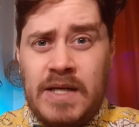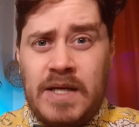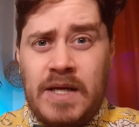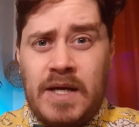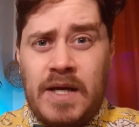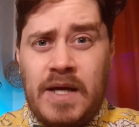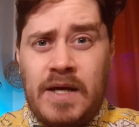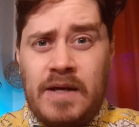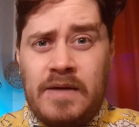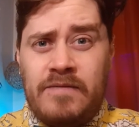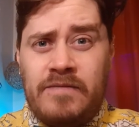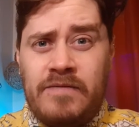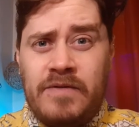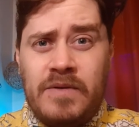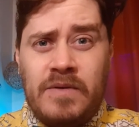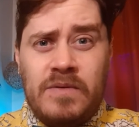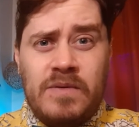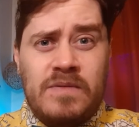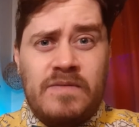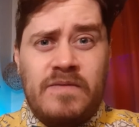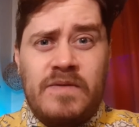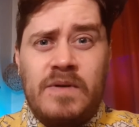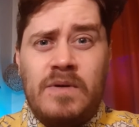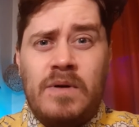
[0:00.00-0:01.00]
And for
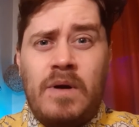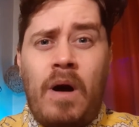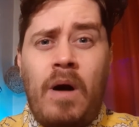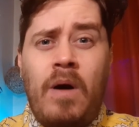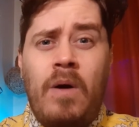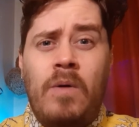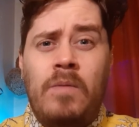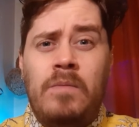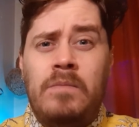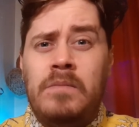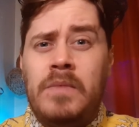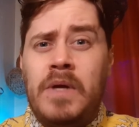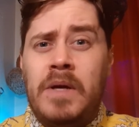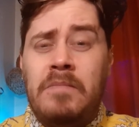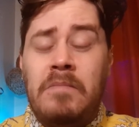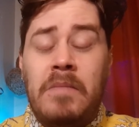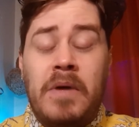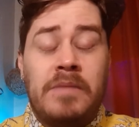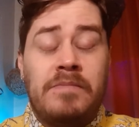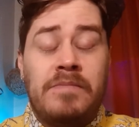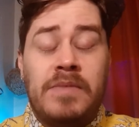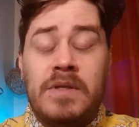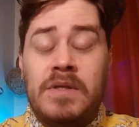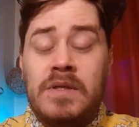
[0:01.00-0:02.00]
those of you at home, it
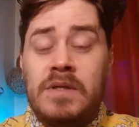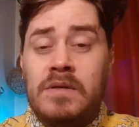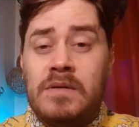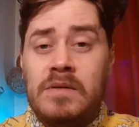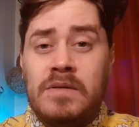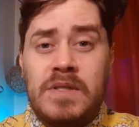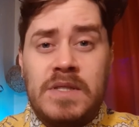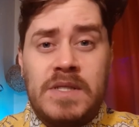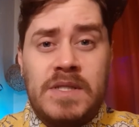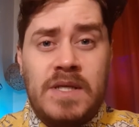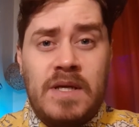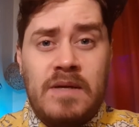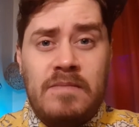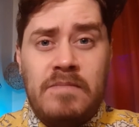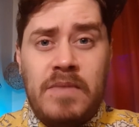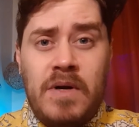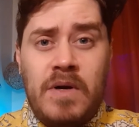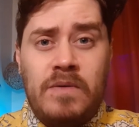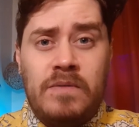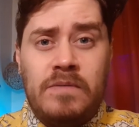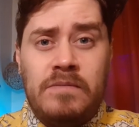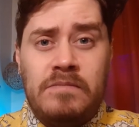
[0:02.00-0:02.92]
might be that you're in the same boat.